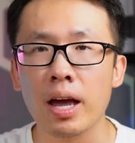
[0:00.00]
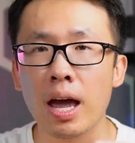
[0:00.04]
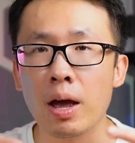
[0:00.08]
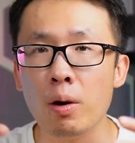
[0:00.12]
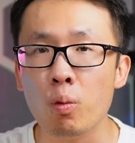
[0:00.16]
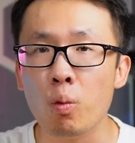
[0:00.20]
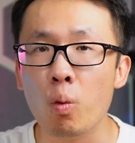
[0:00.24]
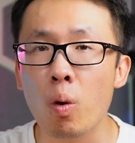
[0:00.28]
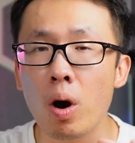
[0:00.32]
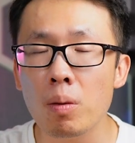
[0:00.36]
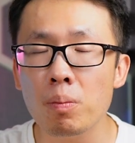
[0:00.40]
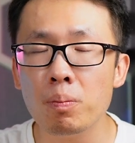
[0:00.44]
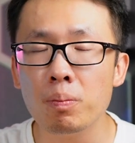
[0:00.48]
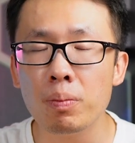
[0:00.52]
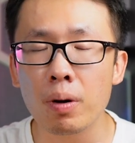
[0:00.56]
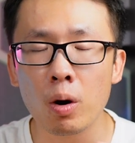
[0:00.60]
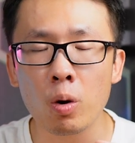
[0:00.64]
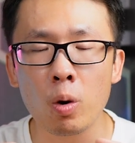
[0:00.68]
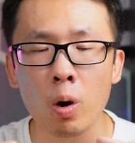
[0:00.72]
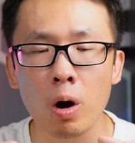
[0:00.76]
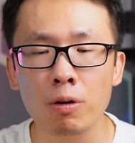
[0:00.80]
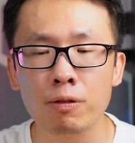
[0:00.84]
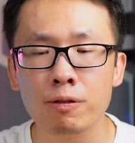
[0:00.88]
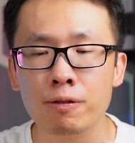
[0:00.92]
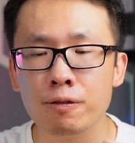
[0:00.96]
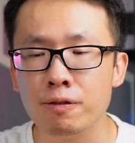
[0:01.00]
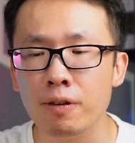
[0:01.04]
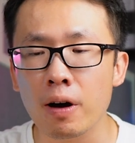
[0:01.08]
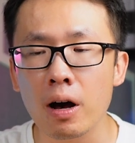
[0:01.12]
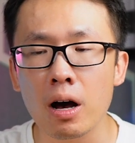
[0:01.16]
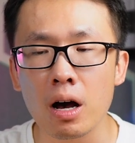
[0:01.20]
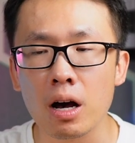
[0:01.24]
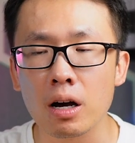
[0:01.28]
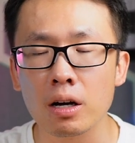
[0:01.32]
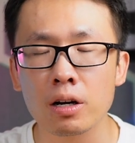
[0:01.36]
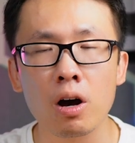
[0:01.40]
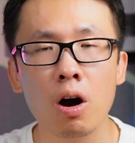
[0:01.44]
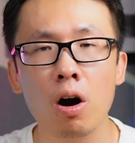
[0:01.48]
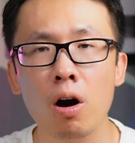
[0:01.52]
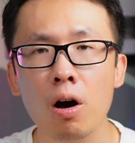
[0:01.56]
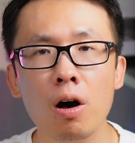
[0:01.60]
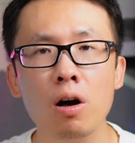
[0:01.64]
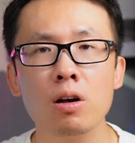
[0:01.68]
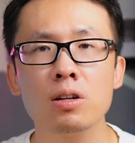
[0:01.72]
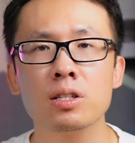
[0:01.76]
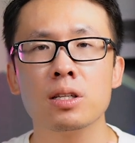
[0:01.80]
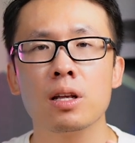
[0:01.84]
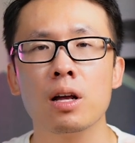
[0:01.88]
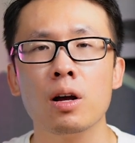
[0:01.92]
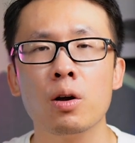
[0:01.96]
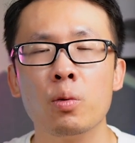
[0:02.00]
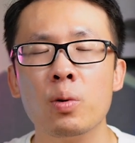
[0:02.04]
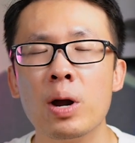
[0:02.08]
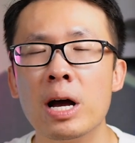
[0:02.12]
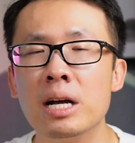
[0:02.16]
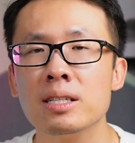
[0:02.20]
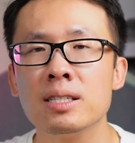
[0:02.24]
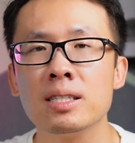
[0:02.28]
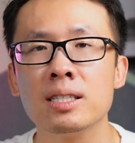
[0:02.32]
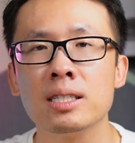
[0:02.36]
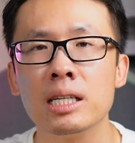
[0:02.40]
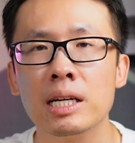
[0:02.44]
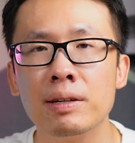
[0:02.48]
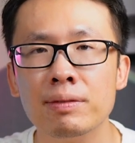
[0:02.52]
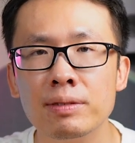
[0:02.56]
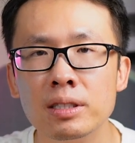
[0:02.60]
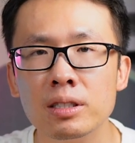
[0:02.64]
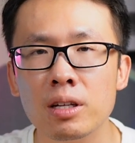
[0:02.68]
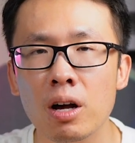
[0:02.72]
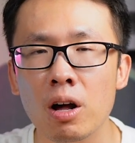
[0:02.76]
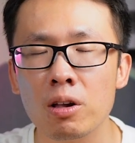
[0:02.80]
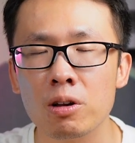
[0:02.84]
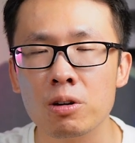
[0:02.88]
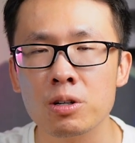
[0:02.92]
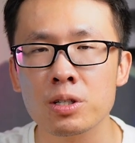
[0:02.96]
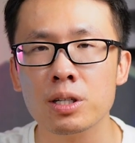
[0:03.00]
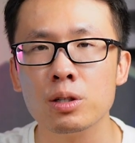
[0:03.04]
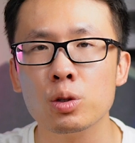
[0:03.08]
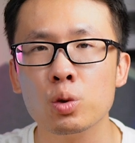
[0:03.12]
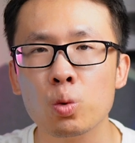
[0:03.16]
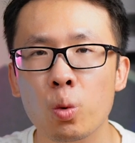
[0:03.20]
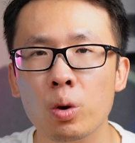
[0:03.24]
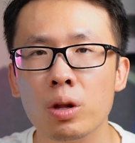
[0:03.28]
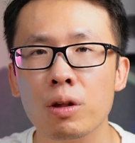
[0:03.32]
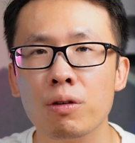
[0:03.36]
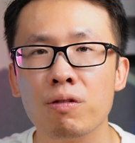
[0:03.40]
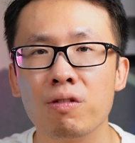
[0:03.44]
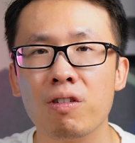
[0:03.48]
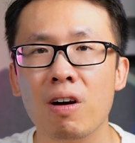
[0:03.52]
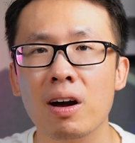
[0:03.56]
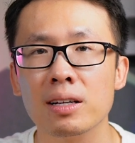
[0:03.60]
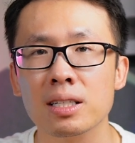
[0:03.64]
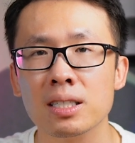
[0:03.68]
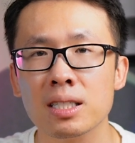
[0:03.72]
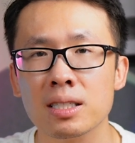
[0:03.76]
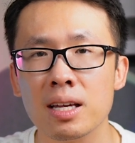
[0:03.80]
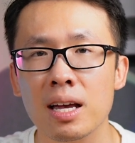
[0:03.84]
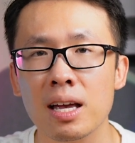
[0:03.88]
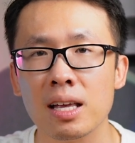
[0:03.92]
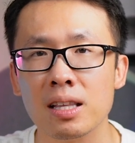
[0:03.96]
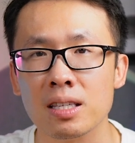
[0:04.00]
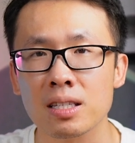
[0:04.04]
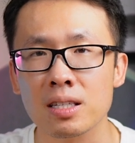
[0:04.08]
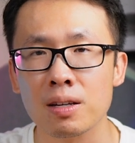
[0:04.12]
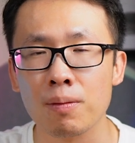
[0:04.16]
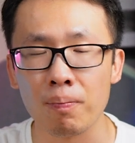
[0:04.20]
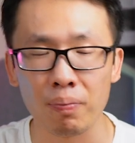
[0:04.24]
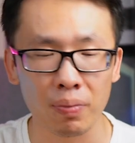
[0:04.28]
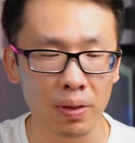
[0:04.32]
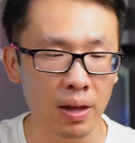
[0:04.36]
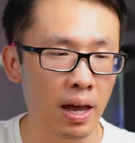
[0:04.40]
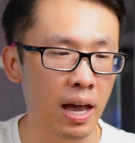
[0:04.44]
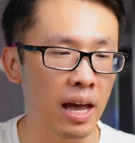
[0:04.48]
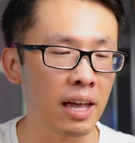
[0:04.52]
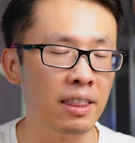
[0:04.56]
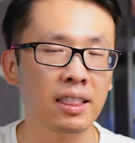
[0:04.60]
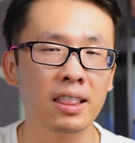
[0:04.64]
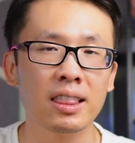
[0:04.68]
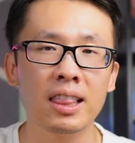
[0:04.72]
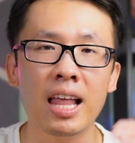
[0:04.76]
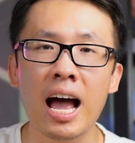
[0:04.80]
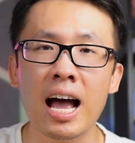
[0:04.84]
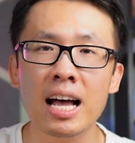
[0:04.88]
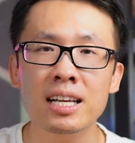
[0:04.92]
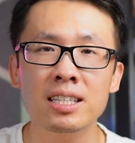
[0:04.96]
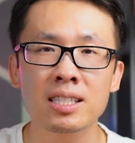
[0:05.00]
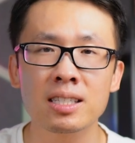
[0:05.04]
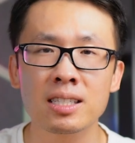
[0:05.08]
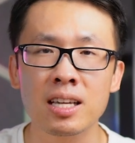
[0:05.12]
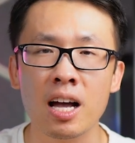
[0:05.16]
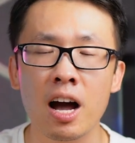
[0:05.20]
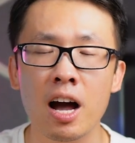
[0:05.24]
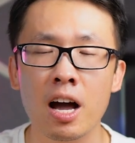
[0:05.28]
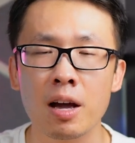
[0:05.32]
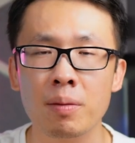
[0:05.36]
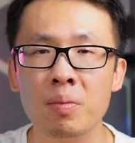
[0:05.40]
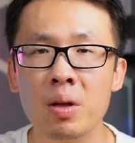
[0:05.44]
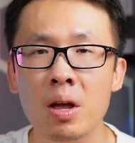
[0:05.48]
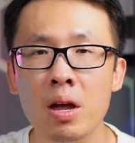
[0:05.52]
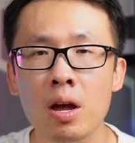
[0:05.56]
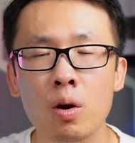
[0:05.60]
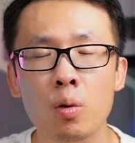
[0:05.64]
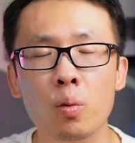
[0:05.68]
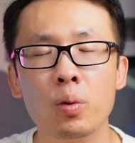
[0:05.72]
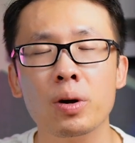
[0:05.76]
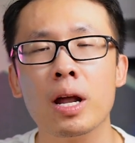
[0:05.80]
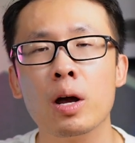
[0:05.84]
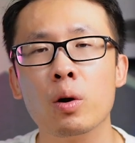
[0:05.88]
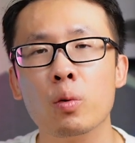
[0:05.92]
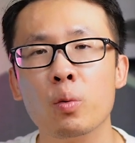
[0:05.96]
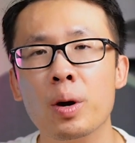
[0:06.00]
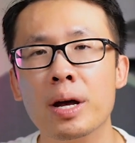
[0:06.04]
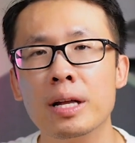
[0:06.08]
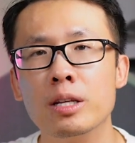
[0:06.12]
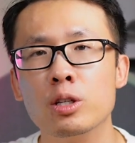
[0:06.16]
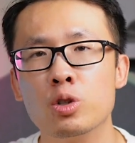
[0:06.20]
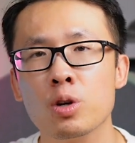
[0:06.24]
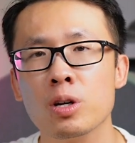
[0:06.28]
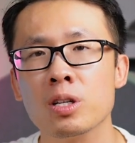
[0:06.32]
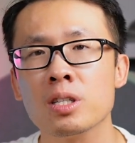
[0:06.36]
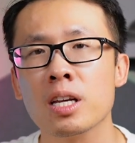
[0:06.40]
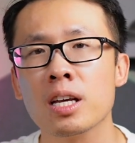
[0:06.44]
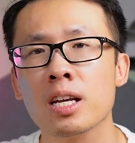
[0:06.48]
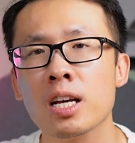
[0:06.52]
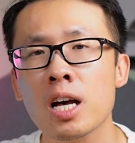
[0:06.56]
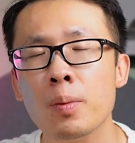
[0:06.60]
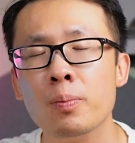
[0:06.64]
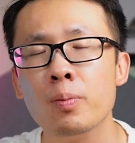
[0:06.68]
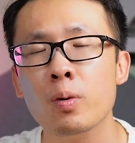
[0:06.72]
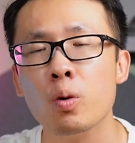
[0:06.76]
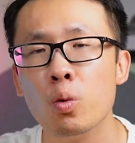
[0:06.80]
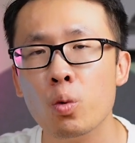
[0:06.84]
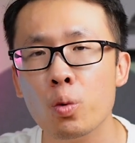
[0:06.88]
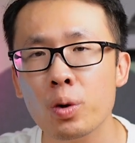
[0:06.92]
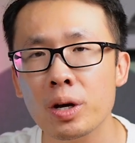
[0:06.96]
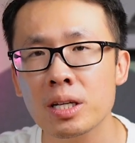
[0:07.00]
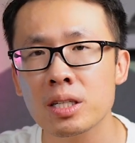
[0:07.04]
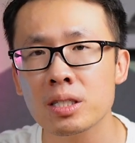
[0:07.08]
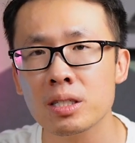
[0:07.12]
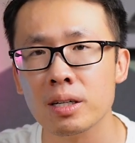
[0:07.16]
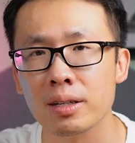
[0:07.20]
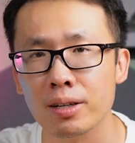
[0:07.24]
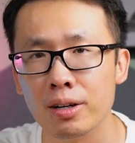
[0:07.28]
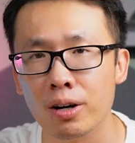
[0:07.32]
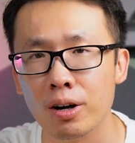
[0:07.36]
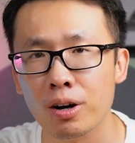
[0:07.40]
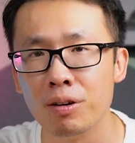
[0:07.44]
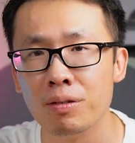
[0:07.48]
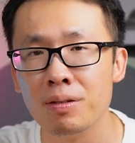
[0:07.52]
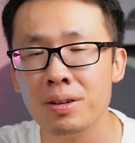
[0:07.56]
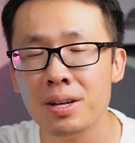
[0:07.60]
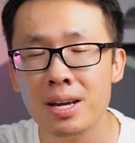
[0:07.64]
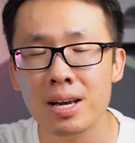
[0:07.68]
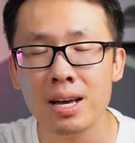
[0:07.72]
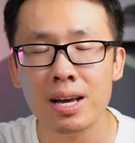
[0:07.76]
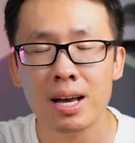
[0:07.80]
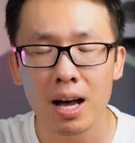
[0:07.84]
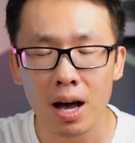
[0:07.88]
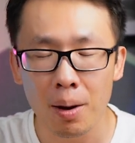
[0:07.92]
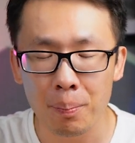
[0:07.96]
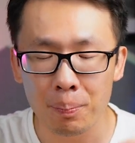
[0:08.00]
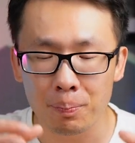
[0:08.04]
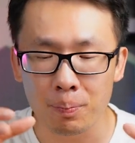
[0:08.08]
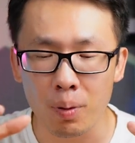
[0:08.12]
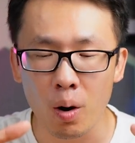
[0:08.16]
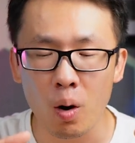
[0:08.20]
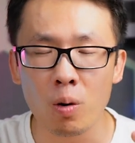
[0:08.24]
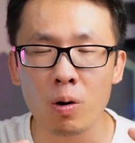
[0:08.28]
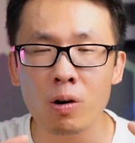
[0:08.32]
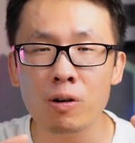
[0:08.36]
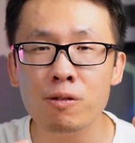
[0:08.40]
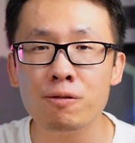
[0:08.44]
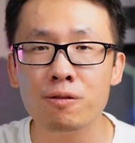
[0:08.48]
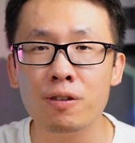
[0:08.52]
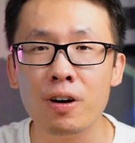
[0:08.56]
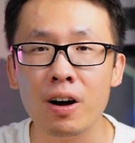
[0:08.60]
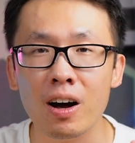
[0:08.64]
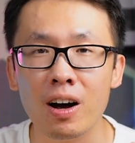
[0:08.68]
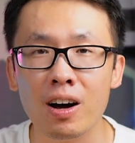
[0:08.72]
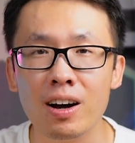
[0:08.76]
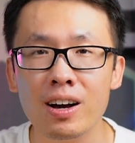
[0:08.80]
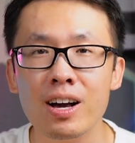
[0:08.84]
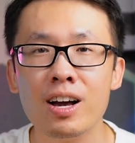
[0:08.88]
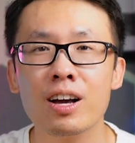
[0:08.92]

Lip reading: and one bowl of pho cost around $7.25. And last time when I went just a couple weeks ago, a bowl of pho